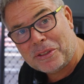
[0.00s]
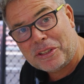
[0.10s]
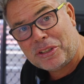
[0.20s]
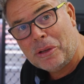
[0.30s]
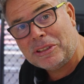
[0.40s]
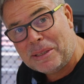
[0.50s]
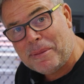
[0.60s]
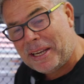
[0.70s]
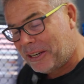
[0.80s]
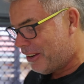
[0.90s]
So the toasty
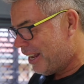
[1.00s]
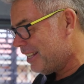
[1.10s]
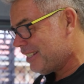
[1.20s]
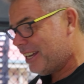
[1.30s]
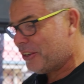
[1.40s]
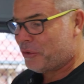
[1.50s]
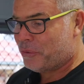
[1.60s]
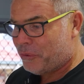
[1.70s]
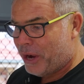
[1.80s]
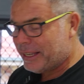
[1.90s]
maker is
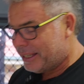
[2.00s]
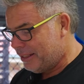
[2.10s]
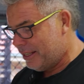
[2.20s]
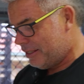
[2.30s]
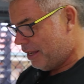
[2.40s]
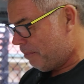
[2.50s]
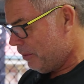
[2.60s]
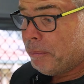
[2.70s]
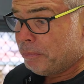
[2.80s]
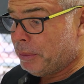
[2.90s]
cranking this up,
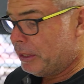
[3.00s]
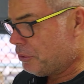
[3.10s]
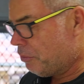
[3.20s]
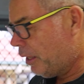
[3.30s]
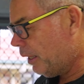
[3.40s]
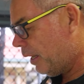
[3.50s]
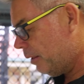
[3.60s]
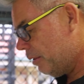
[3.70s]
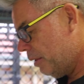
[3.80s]
but it's running it.